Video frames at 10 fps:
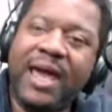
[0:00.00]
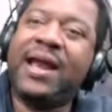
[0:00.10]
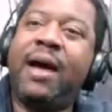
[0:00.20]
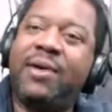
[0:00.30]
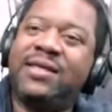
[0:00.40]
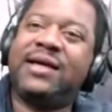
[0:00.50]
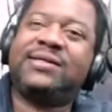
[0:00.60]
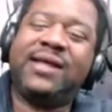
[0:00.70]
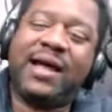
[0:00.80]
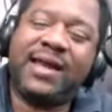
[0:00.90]
know. And how about
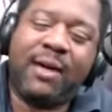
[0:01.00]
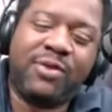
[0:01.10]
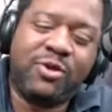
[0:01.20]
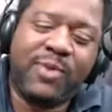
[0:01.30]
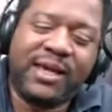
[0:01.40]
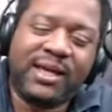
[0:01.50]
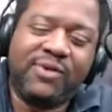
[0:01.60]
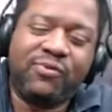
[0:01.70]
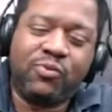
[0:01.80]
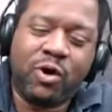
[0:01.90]
this? And, and how about to make it
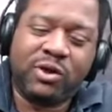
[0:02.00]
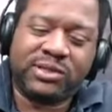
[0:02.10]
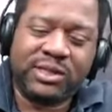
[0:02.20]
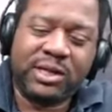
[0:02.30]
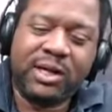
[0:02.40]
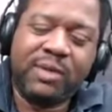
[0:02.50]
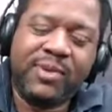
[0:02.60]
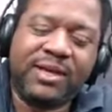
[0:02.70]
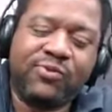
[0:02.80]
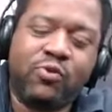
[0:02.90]
even worse?
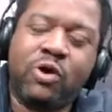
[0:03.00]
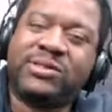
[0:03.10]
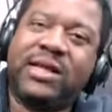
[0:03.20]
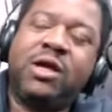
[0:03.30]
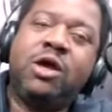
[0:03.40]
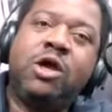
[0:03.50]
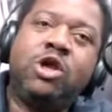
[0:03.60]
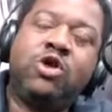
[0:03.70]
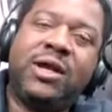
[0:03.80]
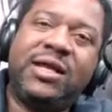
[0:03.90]
Make it worse.
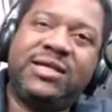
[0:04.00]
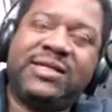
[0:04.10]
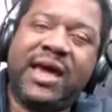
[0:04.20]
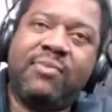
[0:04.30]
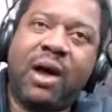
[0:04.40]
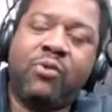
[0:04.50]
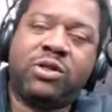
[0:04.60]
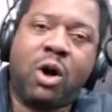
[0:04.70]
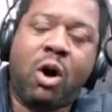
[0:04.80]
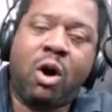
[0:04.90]
You know, they just came out with
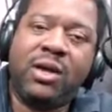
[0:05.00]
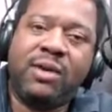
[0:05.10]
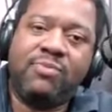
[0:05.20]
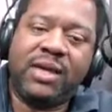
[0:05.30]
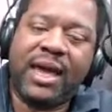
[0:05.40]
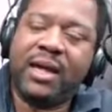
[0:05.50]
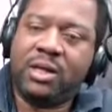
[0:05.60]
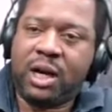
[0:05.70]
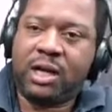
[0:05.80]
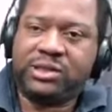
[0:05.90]
the All
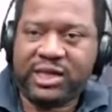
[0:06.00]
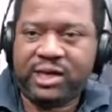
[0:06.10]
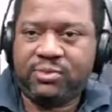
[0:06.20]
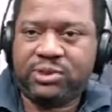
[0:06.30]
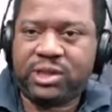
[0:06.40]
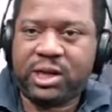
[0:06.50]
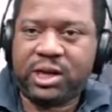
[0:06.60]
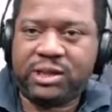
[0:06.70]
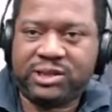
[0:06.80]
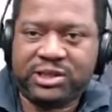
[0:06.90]
NBA uh, teams
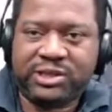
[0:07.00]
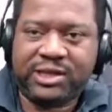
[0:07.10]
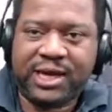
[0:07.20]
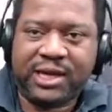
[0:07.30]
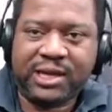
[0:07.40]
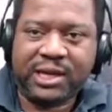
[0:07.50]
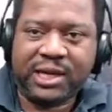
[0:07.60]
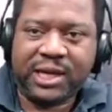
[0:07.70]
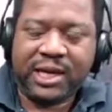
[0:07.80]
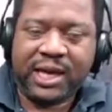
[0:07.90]
uh, t- today,
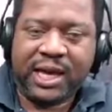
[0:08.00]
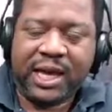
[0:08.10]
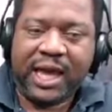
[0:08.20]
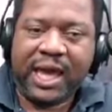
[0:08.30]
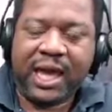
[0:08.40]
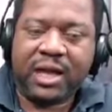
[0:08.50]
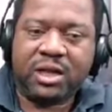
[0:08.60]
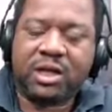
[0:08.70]
mm-hmm. and the